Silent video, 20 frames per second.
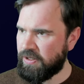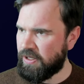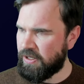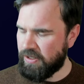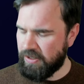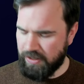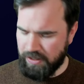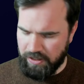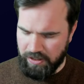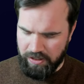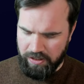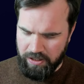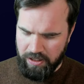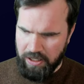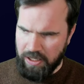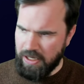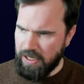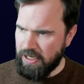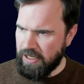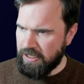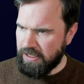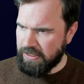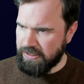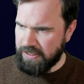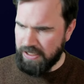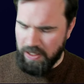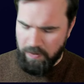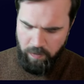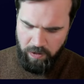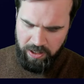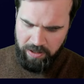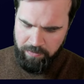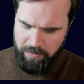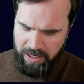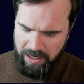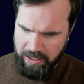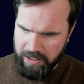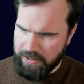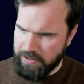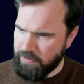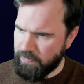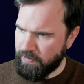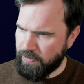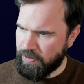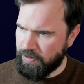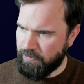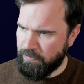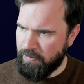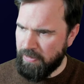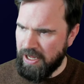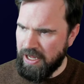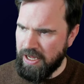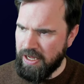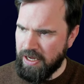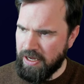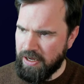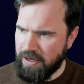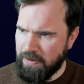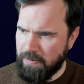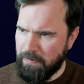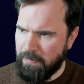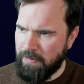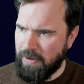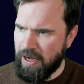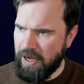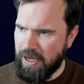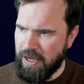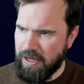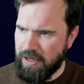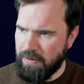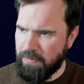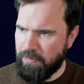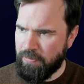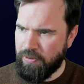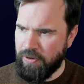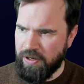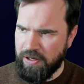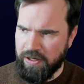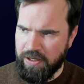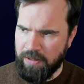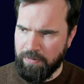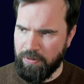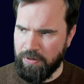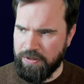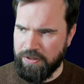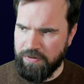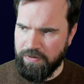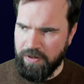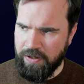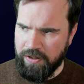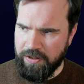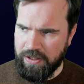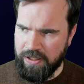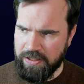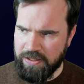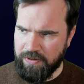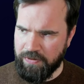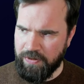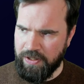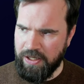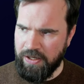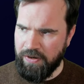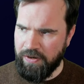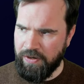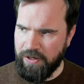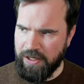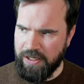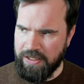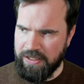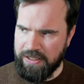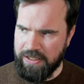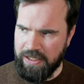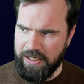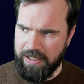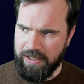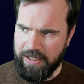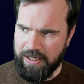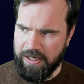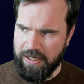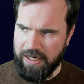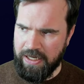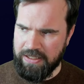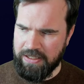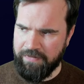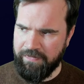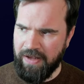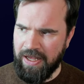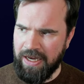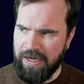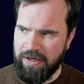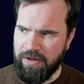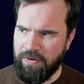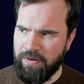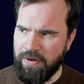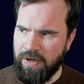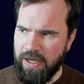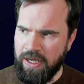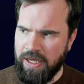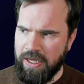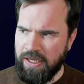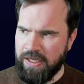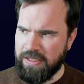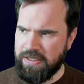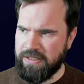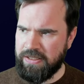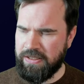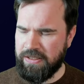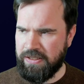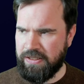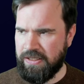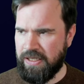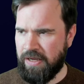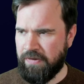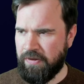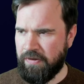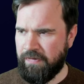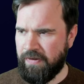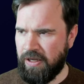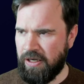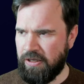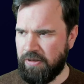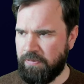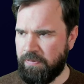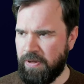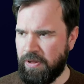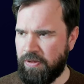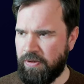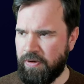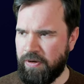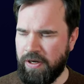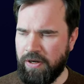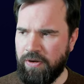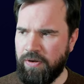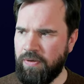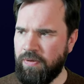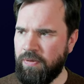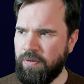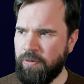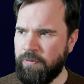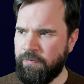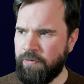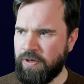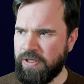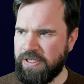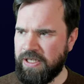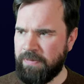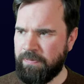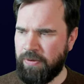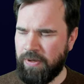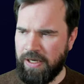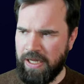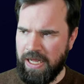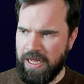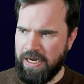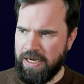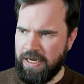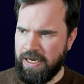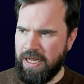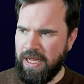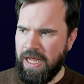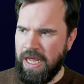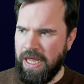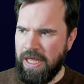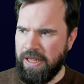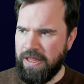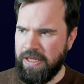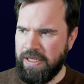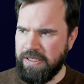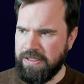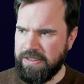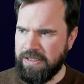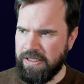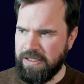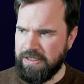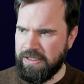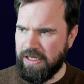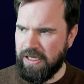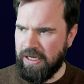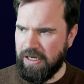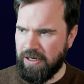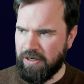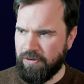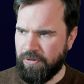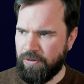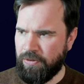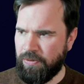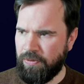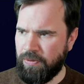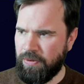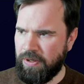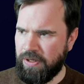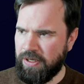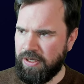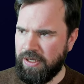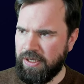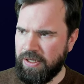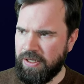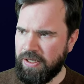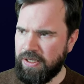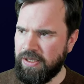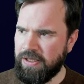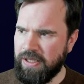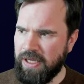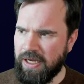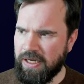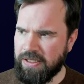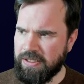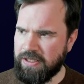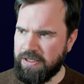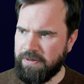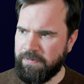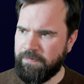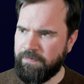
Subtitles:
and see if we can make it. So we're going to make my printable struct, and so here you can see that it has a value. So have the value be 32, for example, and this is a cool text.